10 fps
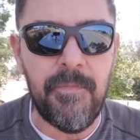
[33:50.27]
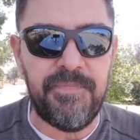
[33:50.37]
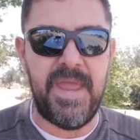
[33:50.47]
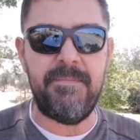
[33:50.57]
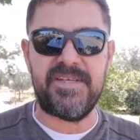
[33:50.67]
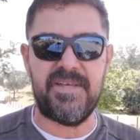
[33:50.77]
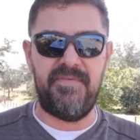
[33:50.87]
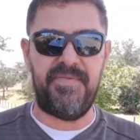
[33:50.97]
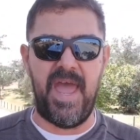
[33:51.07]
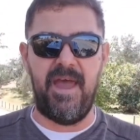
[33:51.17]
demons
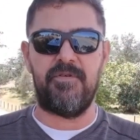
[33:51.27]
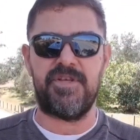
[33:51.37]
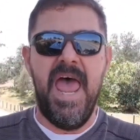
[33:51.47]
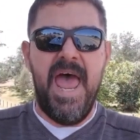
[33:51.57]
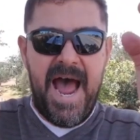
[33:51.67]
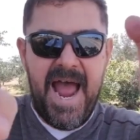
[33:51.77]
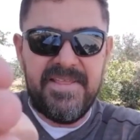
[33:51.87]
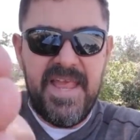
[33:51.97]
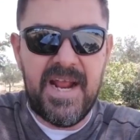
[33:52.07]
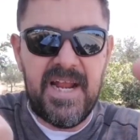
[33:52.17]
and devils. I
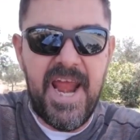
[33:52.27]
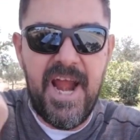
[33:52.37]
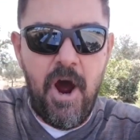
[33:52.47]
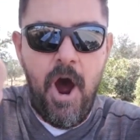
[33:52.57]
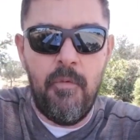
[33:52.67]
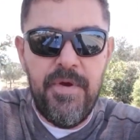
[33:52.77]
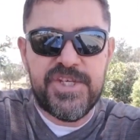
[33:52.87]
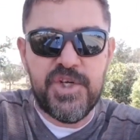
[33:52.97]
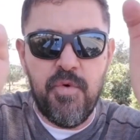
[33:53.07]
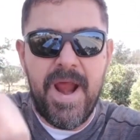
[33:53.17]
declare all
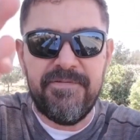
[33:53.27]
witchcraft,